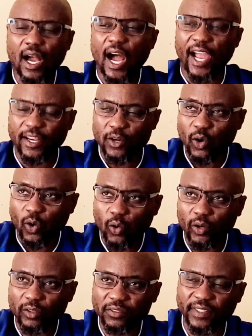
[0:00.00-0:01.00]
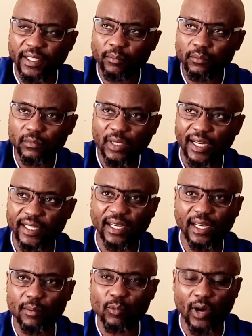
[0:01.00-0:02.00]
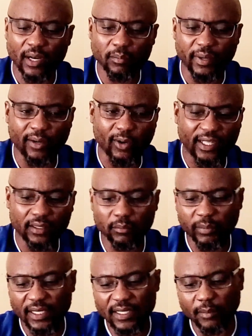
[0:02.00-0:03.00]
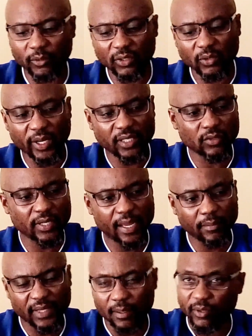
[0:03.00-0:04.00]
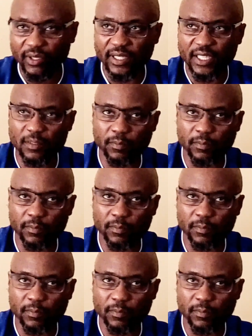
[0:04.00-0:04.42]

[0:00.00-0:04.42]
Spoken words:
I know all of them. I can name one by one, but I'm not going to name them on